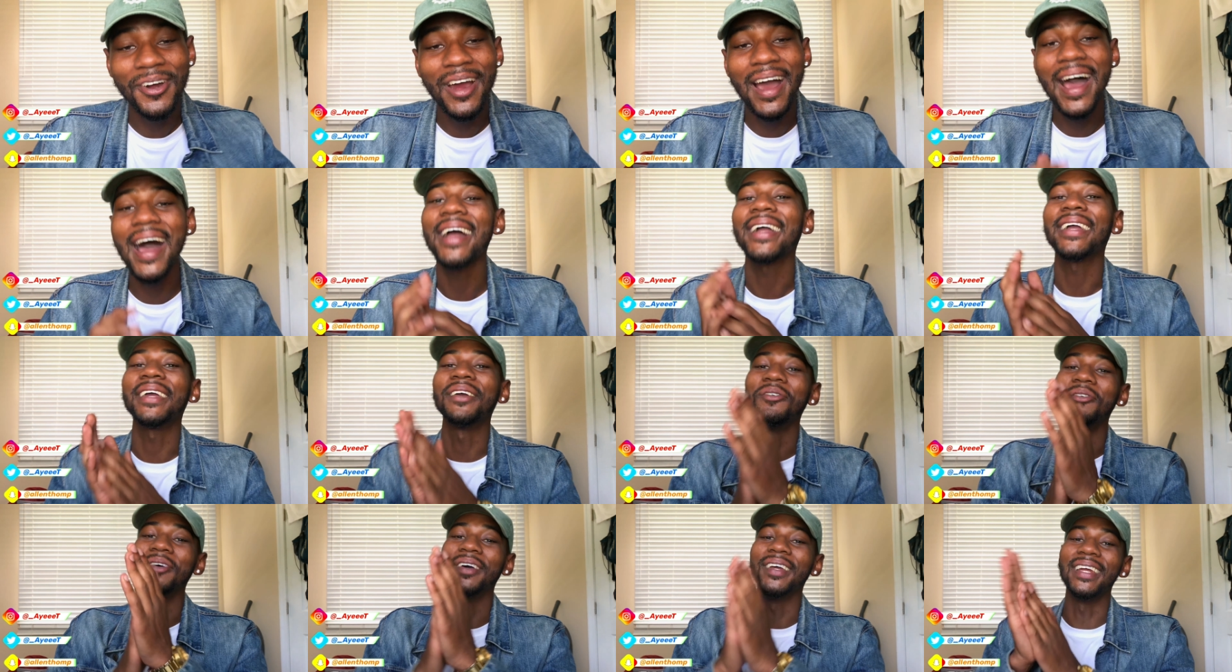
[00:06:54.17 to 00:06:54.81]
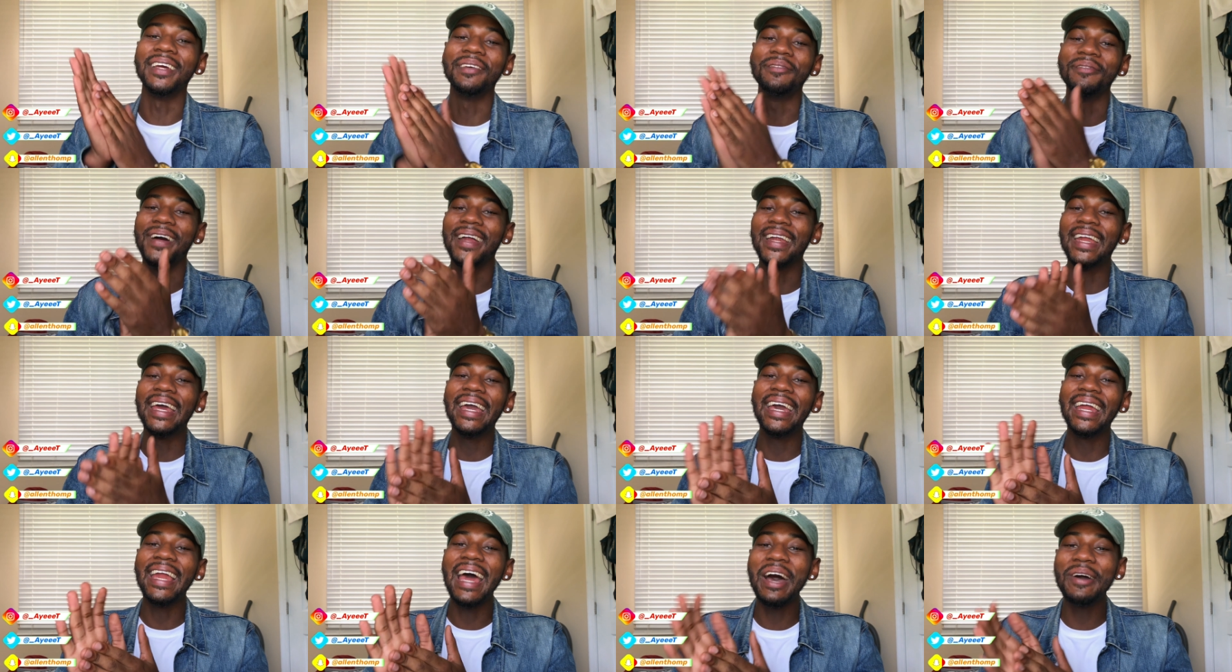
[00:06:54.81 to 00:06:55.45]
rocking with it, my
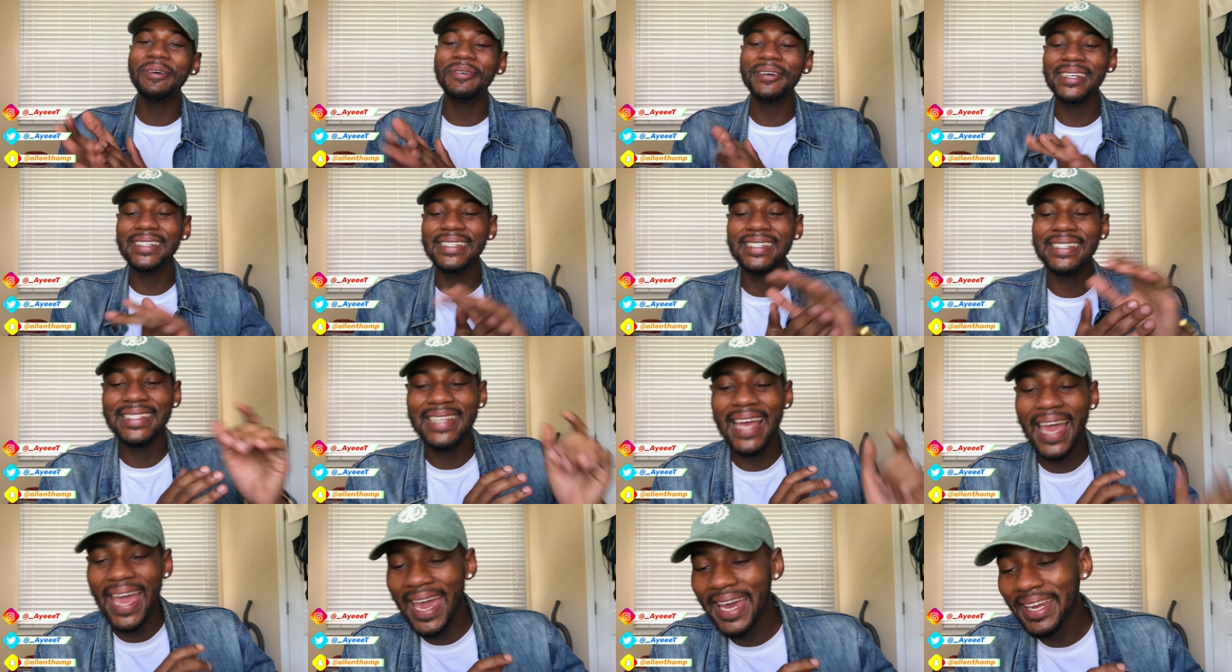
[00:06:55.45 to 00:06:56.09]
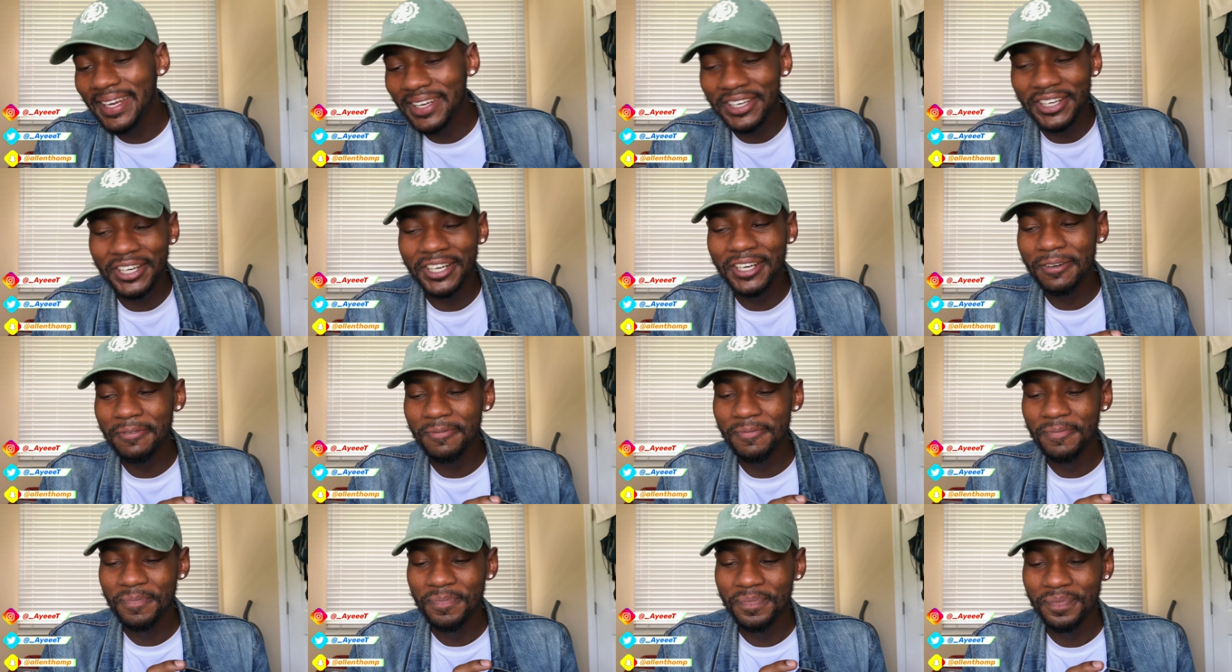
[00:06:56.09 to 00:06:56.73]
nigga. That was
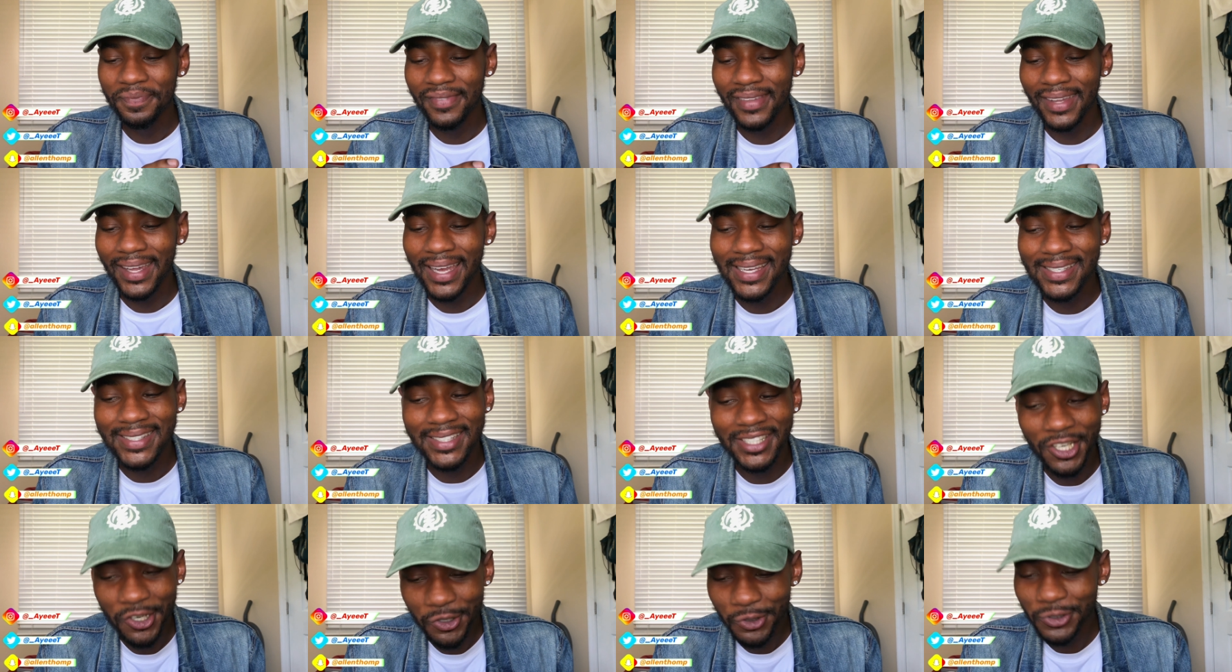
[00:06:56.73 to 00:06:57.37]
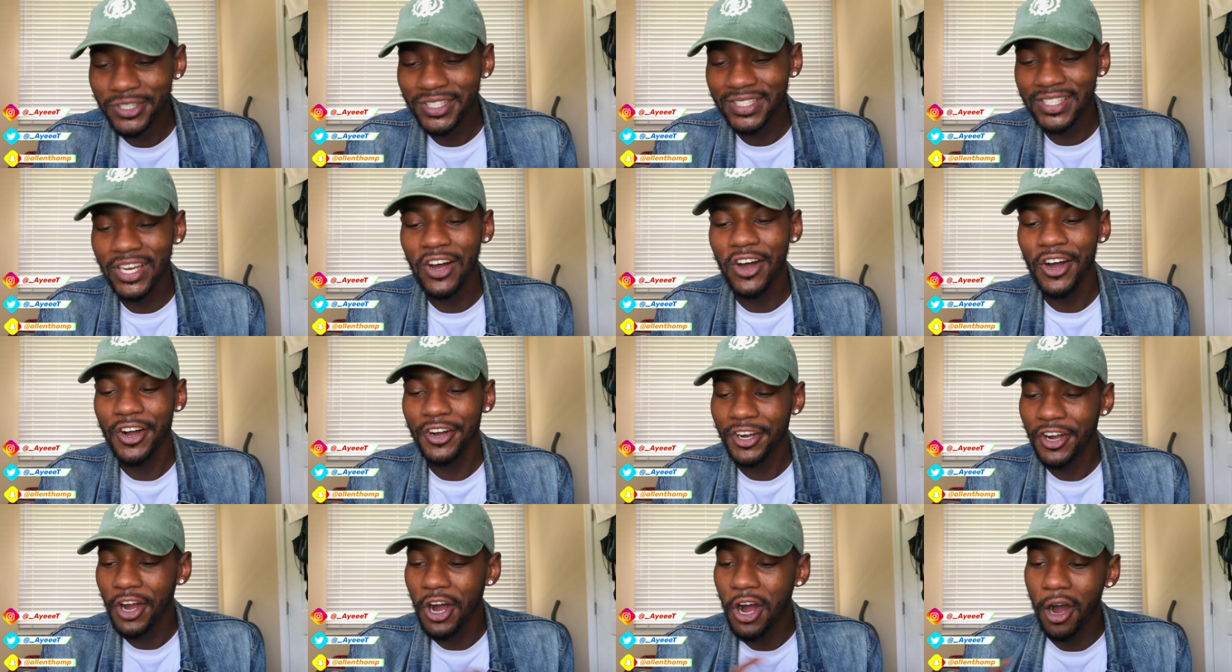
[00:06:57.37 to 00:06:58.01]
Zander, his new
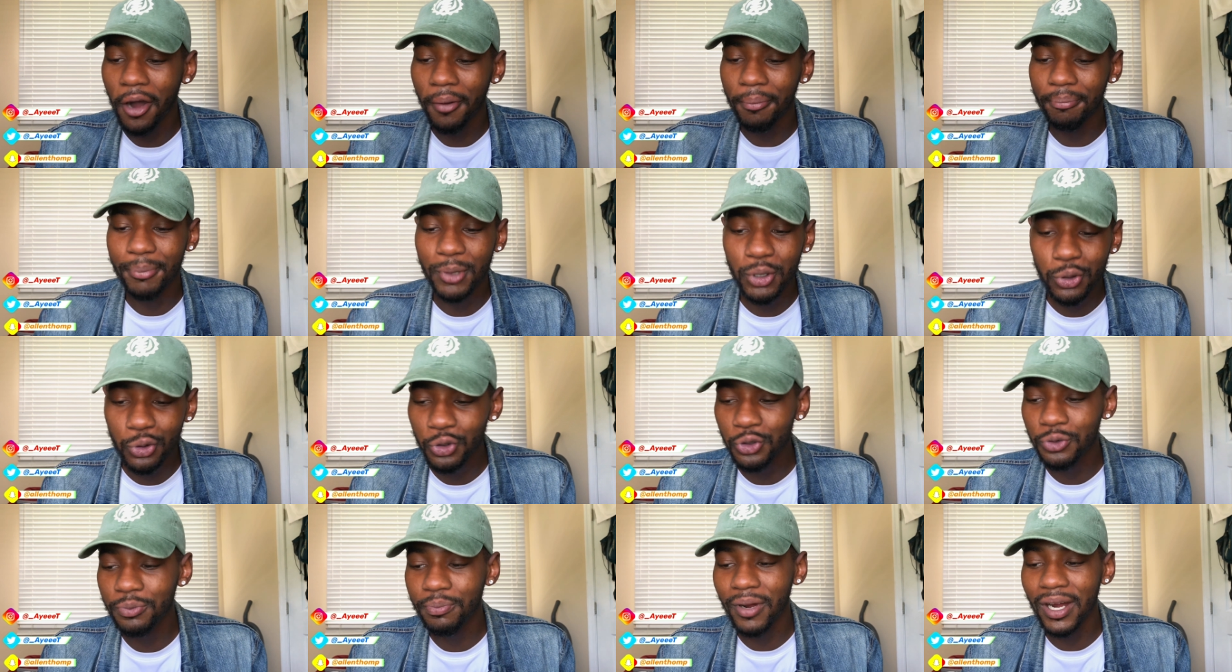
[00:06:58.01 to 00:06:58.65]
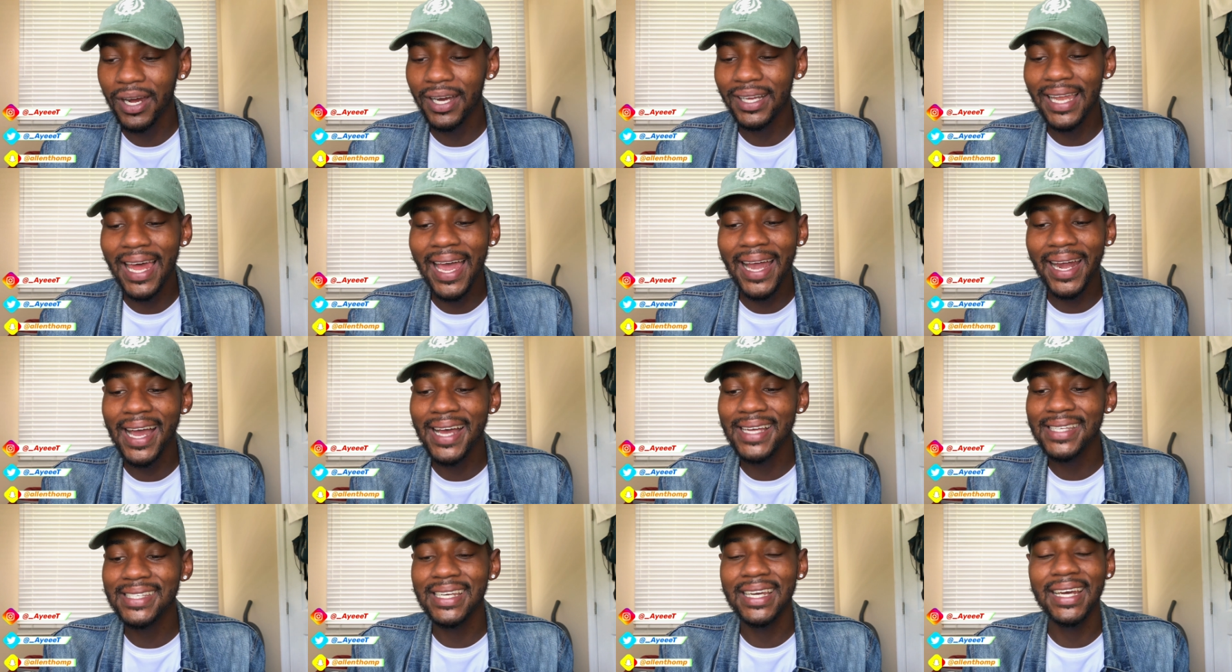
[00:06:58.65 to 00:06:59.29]
song called Mood, bro.
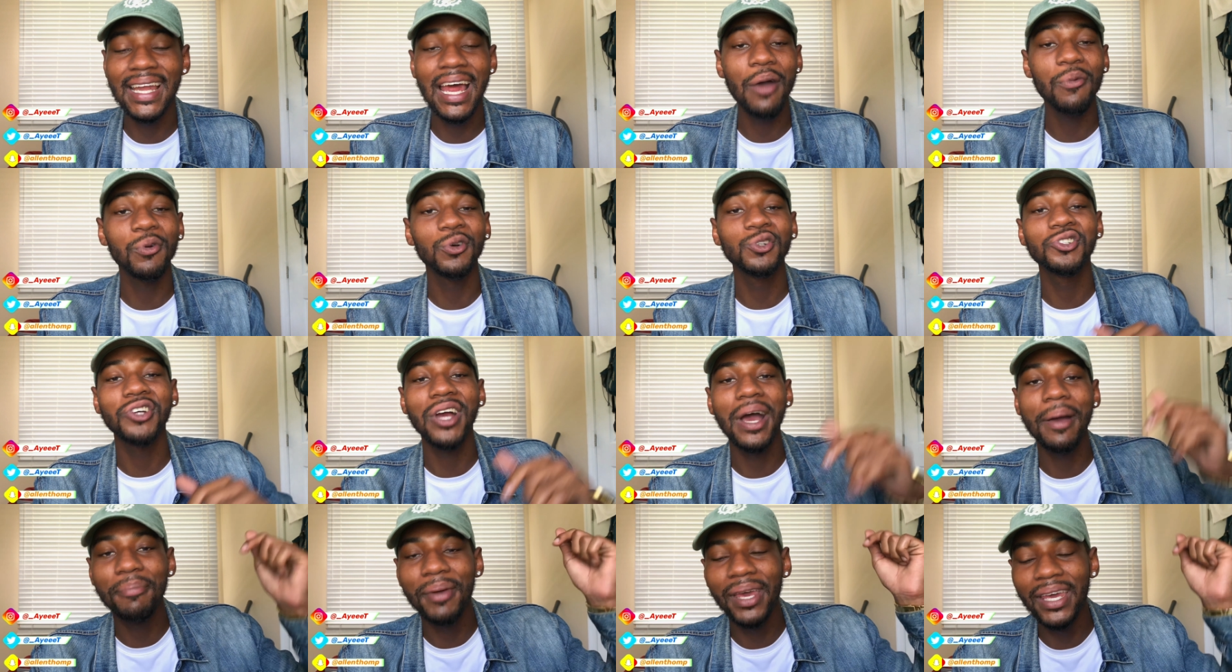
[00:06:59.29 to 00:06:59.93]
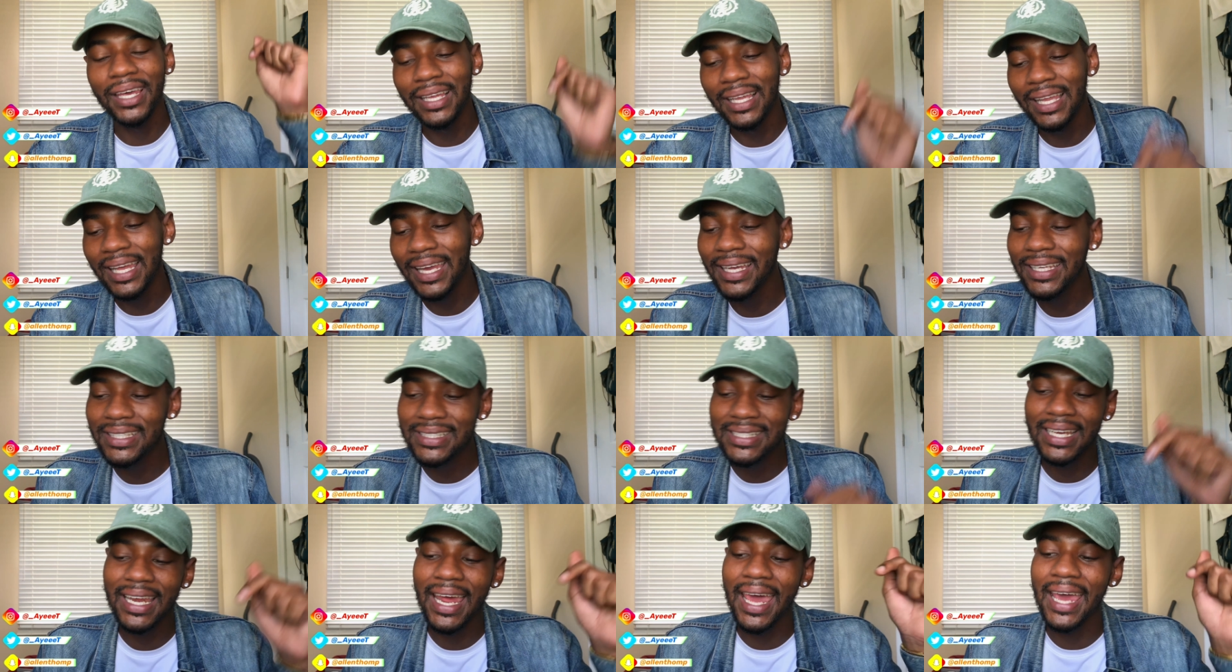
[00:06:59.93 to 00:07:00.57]
Like I said, I will drop a
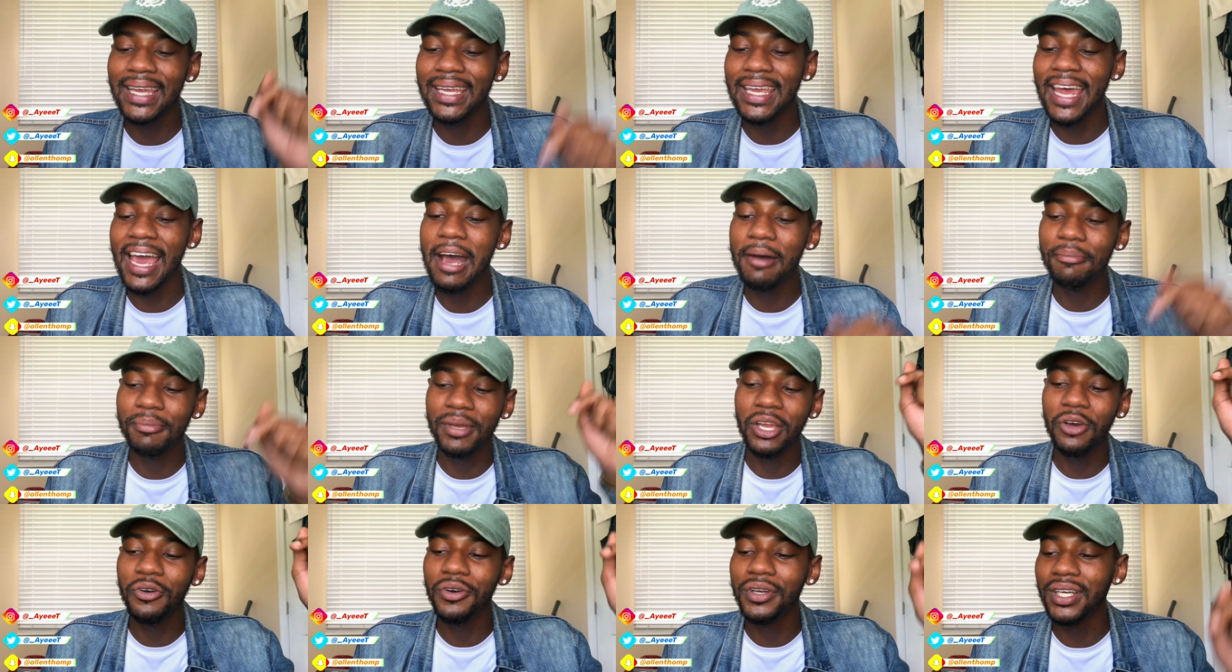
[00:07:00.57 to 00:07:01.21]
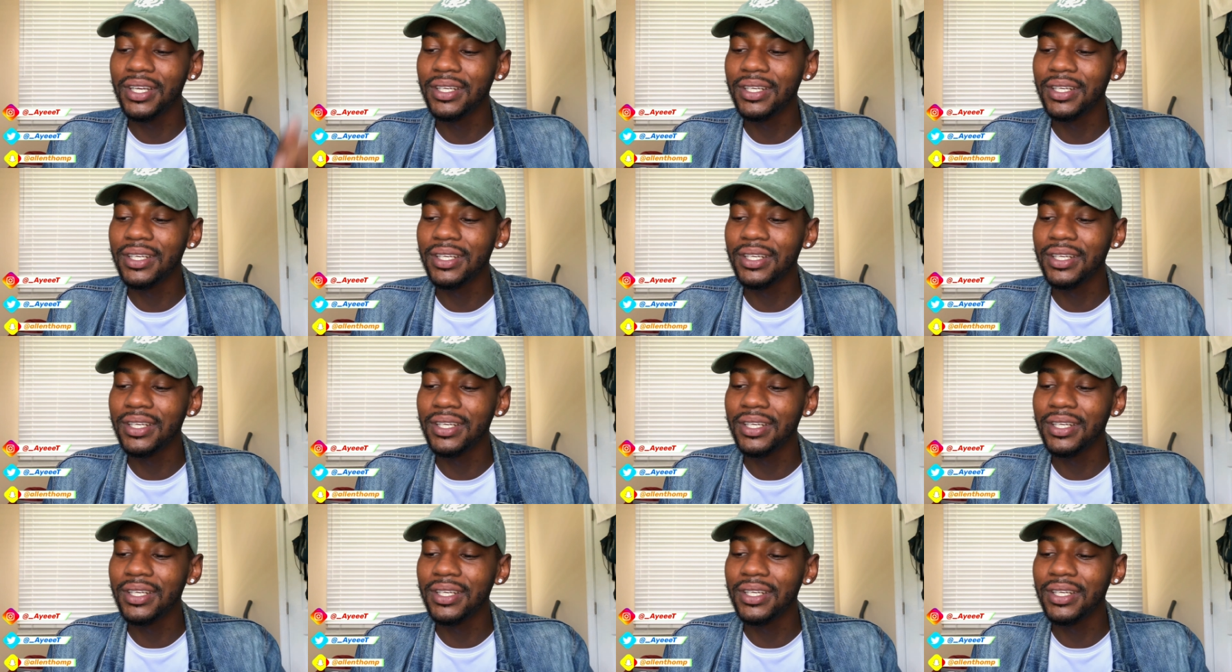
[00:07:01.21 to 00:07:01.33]
link to that down below